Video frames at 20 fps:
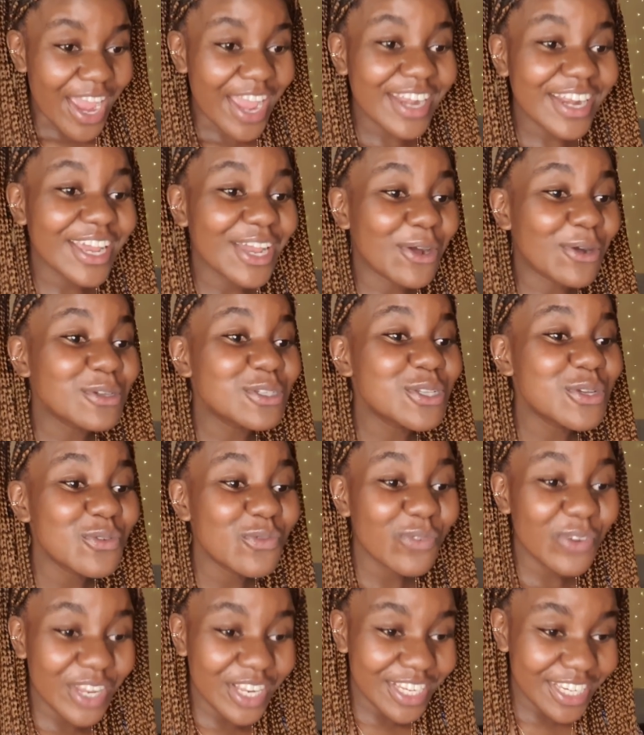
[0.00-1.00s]
and I also
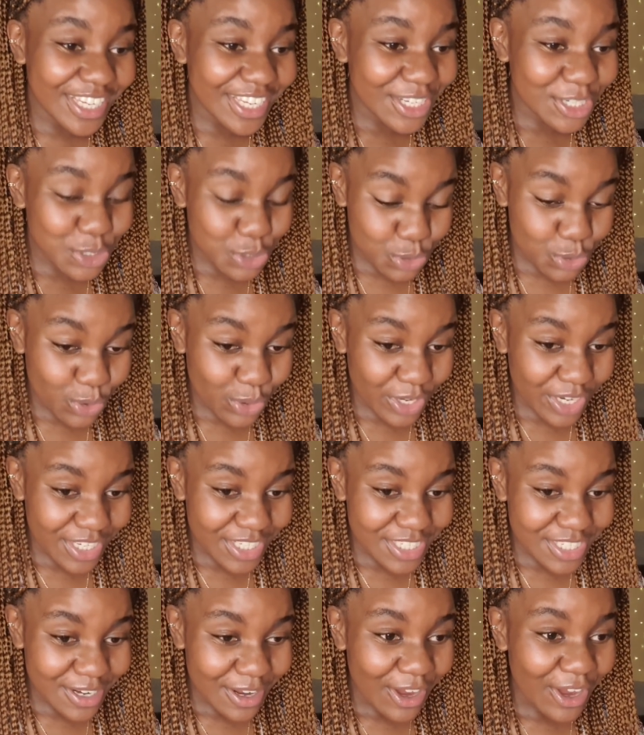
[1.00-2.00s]
really
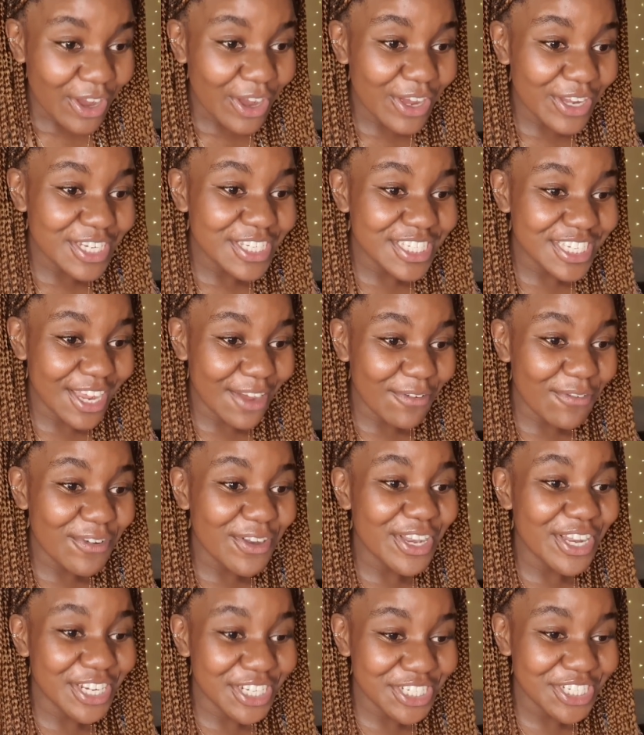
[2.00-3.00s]
enjoyed her
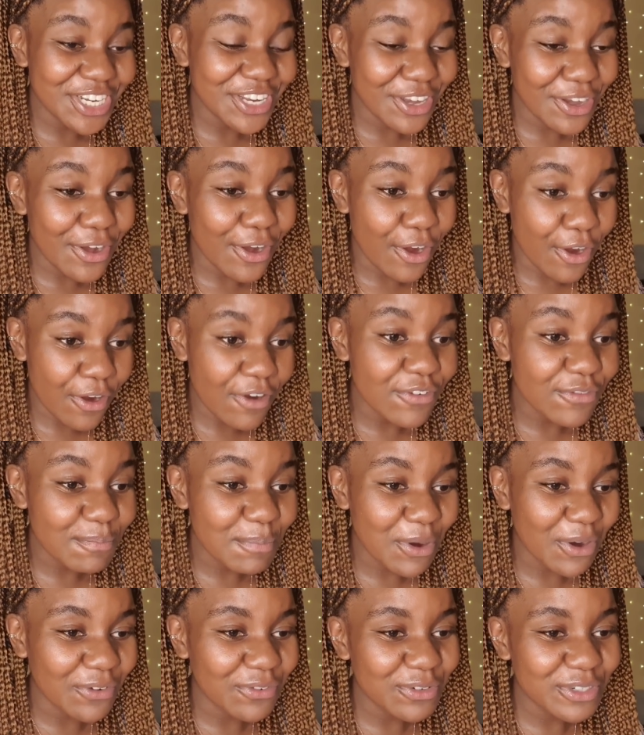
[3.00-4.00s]
definition of
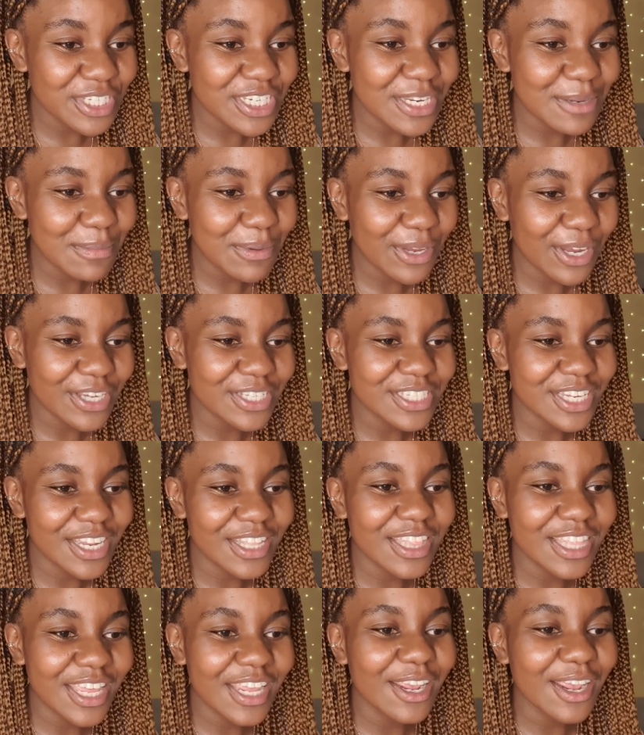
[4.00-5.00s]
poverty because I
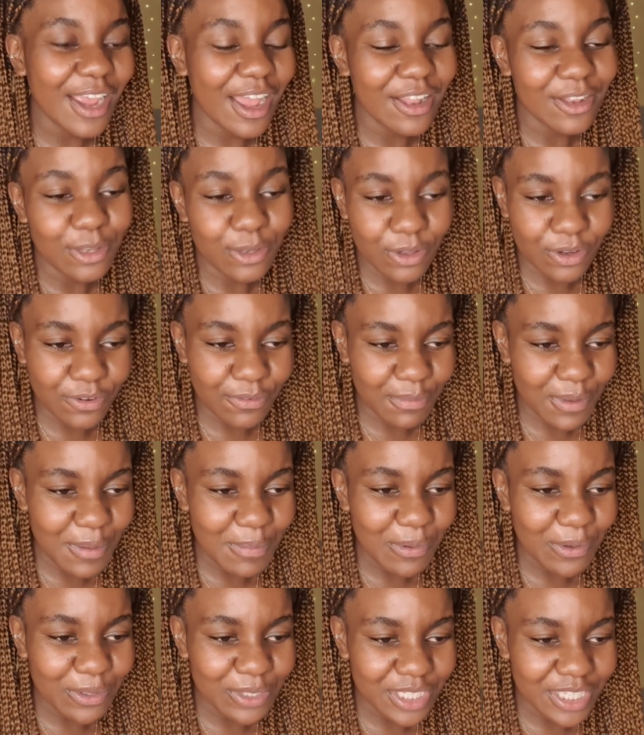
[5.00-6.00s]
think a lot of
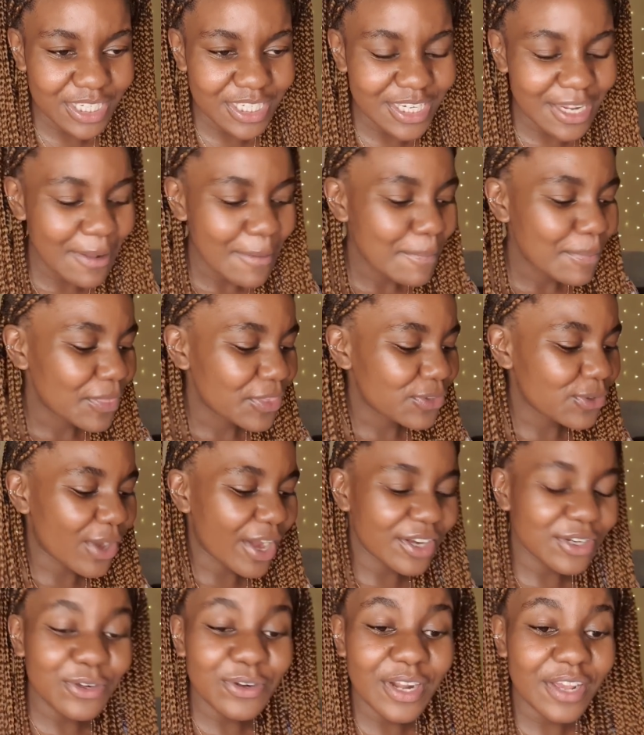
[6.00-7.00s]
people need. So
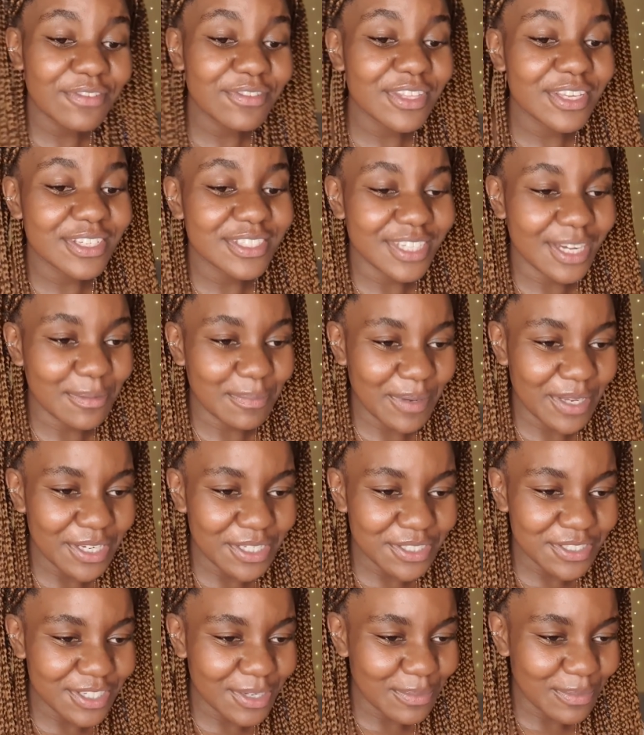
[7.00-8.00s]
I don't have the exact
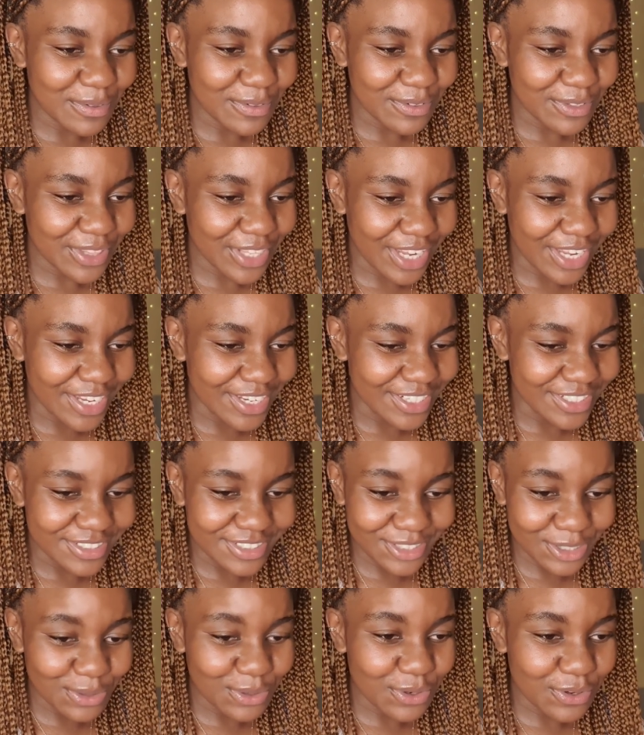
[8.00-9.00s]
page number for that. I
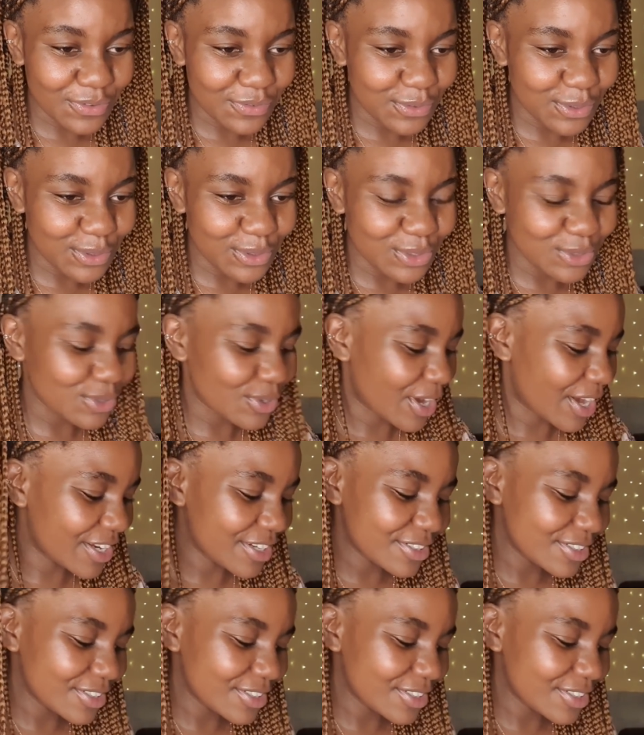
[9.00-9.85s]
don't know if you do. I